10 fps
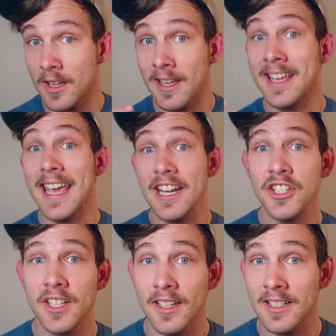
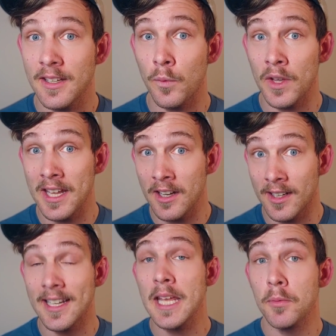engaging in a
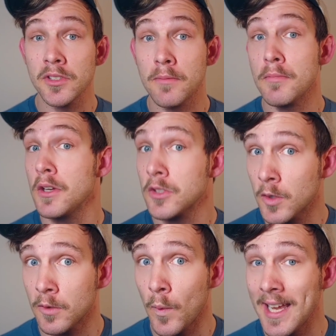labels and mirror
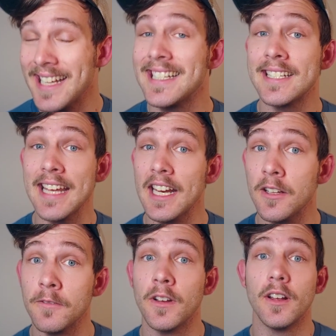sort of way instead
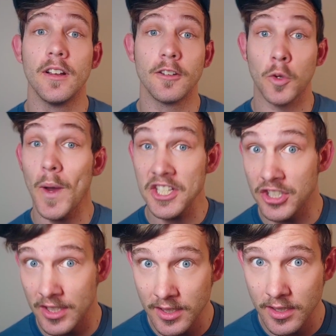of
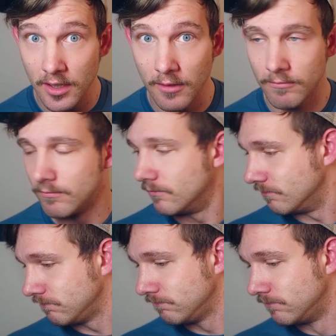questions,
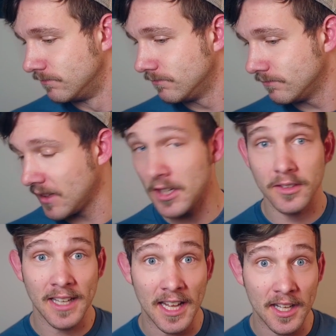it'll
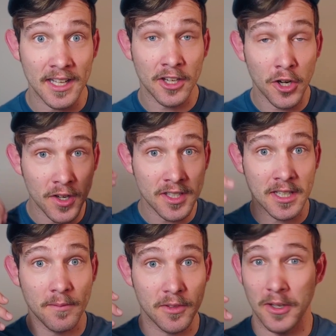encourage
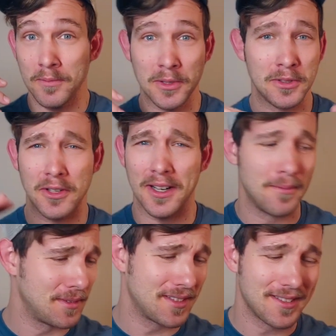them. Sorry, I'm so sorry. I'm
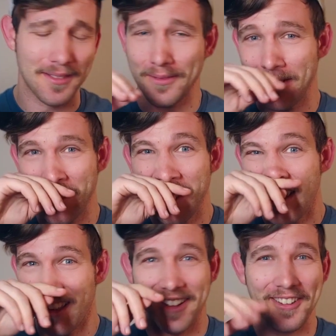
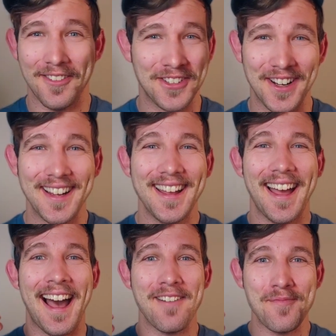sorry.
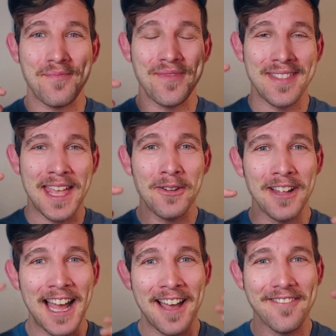They will
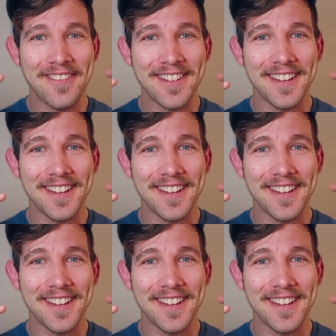have.